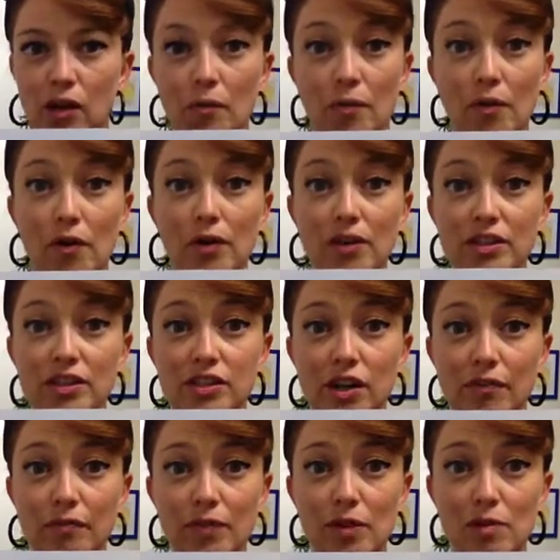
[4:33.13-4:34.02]
We always
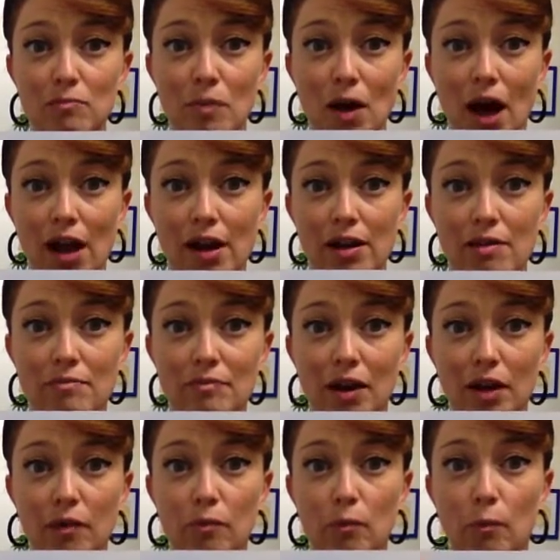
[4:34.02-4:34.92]
start from the bottom
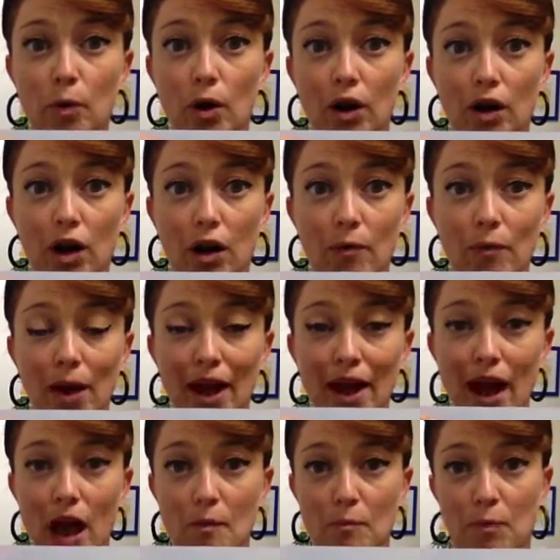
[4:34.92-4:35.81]
and work our way
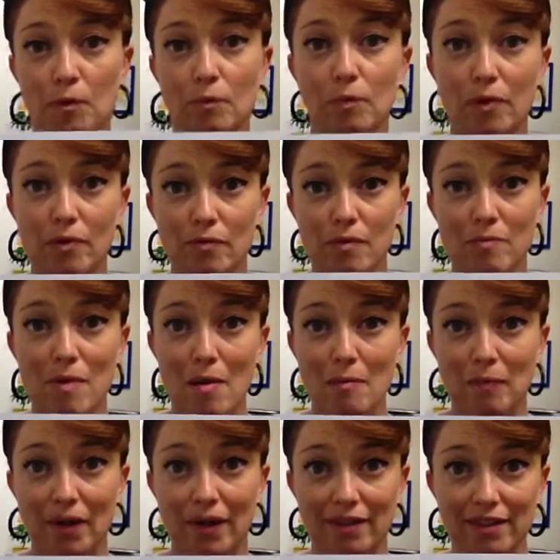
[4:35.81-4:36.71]
up when we're
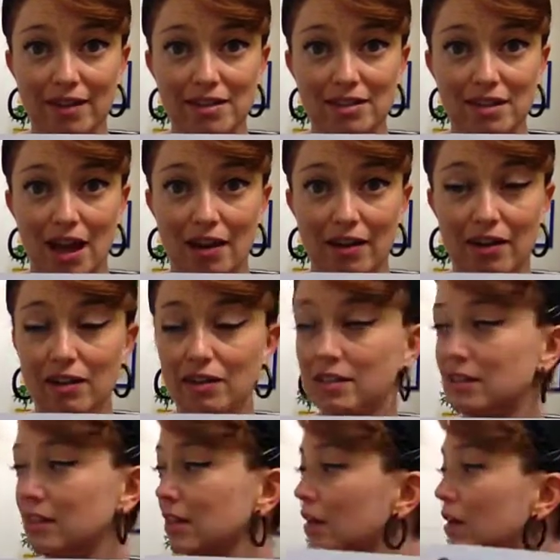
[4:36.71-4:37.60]
remembering these
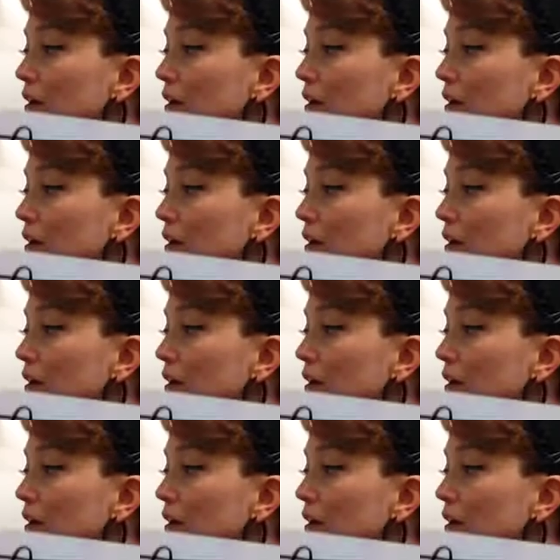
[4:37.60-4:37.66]
letters.